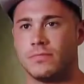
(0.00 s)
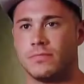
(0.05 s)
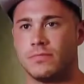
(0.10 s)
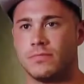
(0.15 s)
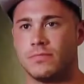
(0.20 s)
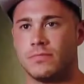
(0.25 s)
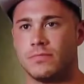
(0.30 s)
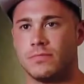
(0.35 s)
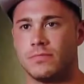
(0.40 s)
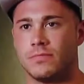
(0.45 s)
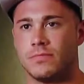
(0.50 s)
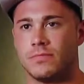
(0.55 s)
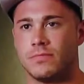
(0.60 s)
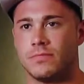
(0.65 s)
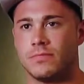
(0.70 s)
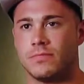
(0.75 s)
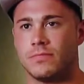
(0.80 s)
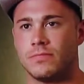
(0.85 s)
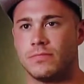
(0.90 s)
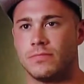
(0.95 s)

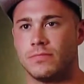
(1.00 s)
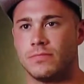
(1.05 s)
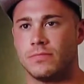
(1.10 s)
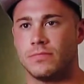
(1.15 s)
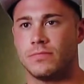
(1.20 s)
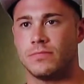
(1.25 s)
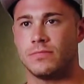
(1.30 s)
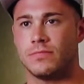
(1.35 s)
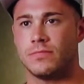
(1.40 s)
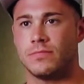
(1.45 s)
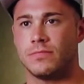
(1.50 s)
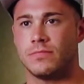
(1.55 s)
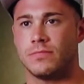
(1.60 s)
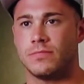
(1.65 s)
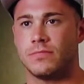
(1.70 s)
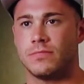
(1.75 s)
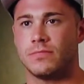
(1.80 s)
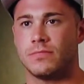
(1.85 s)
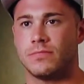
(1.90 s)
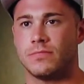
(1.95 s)

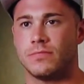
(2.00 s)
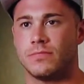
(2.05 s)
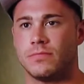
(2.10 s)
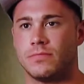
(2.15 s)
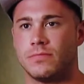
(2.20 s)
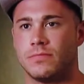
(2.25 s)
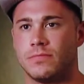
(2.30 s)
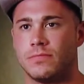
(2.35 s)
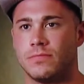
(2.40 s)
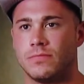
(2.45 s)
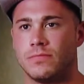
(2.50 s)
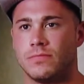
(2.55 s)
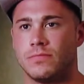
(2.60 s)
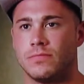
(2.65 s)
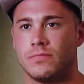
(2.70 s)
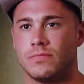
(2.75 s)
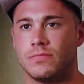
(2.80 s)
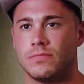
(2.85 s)
(silent)